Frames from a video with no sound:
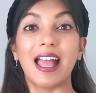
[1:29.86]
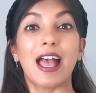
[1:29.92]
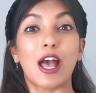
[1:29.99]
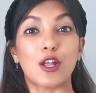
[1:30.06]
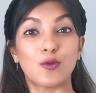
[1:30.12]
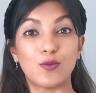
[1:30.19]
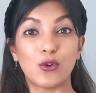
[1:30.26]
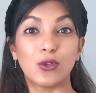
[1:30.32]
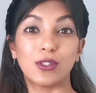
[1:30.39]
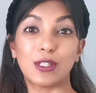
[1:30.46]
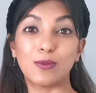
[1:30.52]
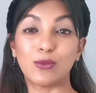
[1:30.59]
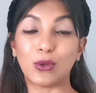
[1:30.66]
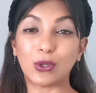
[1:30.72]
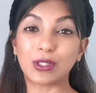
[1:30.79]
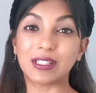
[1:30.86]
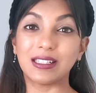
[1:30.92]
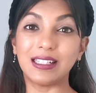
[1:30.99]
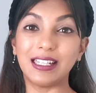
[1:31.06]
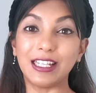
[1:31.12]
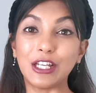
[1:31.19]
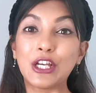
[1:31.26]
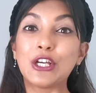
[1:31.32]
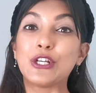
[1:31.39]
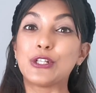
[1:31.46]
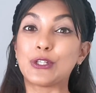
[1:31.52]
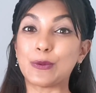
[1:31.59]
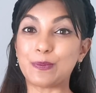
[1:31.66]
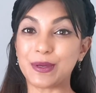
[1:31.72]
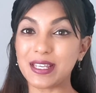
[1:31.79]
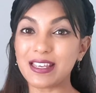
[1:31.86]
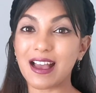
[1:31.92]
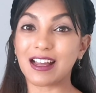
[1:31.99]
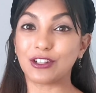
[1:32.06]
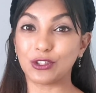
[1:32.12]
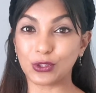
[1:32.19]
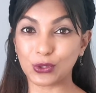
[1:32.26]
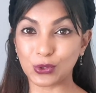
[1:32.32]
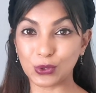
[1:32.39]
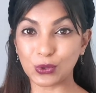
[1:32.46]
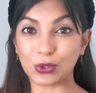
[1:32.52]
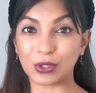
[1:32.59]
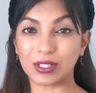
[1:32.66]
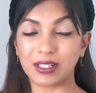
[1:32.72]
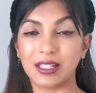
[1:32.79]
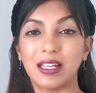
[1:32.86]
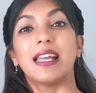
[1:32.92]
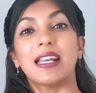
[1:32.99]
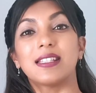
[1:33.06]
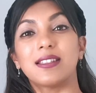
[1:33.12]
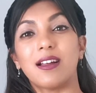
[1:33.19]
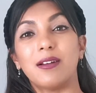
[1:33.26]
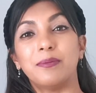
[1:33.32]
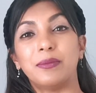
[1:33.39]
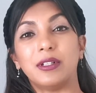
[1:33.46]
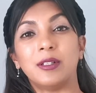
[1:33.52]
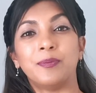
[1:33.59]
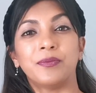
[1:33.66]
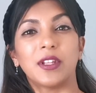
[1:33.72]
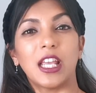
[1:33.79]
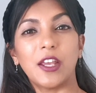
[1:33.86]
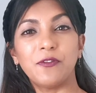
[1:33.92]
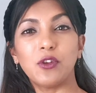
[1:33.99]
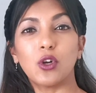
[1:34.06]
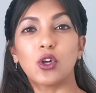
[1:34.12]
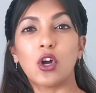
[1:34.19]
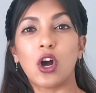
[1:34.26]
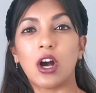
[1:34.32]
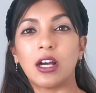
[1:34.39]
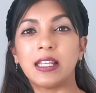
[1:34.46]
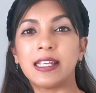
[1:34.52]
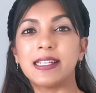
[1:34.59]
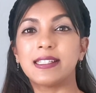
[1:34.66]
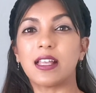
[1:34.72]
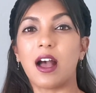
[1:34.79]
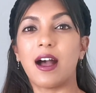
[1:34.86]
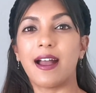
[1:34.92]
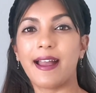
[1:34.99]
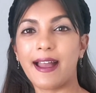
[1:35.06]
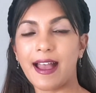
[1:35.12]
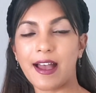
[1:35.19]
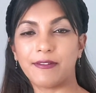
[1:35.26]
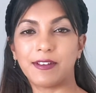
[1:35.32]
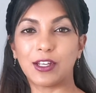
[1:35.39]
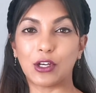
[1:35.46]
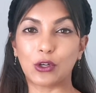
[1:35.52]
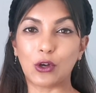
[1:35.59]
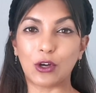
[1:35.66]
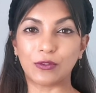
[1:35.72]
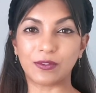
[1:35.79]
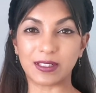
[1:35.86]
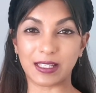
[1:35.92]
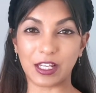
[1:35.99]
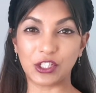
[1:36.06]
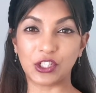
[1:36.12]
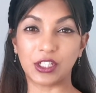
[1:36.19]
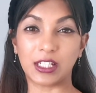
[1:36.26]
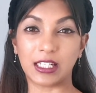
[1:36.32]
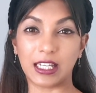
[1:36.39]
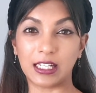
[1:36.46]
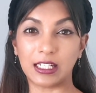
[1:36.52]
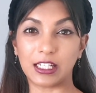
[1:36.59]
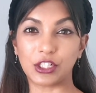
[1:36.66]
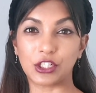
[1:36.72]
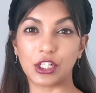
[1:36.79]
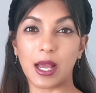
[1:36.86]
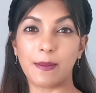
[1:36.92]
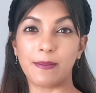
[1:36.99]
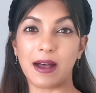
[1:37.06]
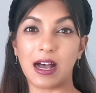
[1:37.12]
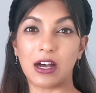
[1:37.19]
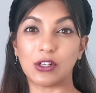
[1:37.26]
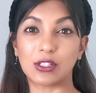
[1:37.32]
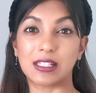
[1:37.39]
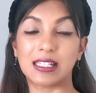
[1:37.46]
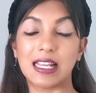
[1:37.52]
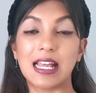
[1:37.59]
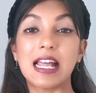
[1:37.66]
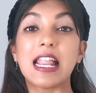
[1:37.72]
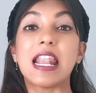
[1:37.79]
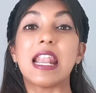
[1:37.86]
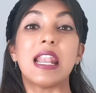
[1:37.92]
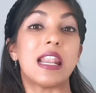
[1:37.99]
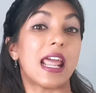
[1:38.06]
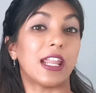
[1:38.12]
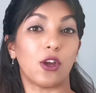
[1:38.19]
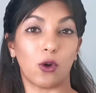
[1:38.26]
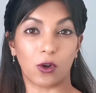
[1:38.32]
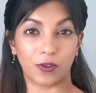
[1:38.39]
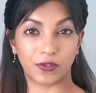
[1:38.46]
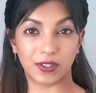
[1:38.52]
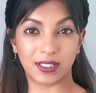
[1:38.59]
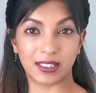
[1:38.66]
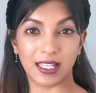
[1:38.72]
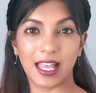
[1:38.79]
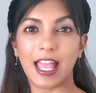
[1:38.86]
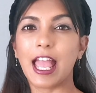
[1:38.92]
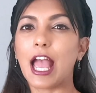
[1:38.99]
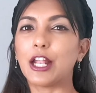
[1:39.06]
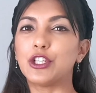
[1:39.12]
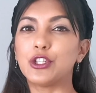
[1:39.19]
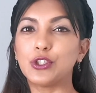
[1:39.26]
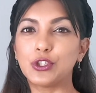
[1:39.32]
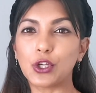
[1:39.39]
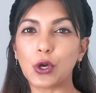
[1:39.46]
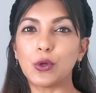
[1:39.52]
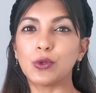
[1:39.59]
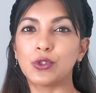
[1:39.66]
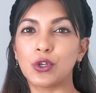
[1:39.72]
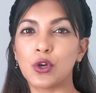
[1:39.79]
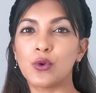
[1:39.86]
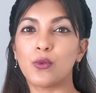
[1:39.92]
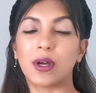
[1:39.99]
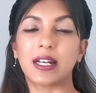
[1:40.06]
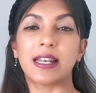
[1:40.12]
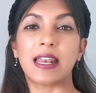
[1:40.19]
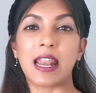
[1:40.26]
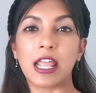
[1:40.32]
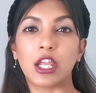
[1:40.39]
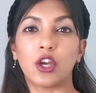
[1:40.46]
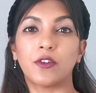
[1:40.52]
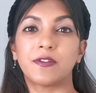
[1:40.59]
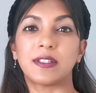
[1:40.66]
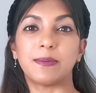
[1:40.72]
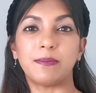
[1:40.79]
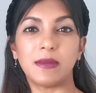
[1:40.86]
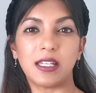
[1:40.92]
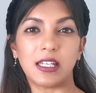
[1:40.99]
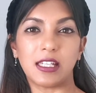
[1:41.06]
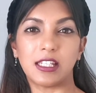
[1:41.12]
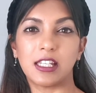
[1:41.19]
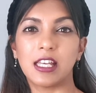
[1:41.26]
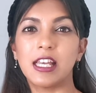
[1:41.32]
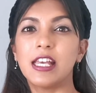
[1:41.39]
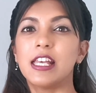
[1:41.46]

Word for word: and, most importantly, to be understood. Example, if your colleagues are having a conversation in English about layoffs and you don't know what layoffs mean,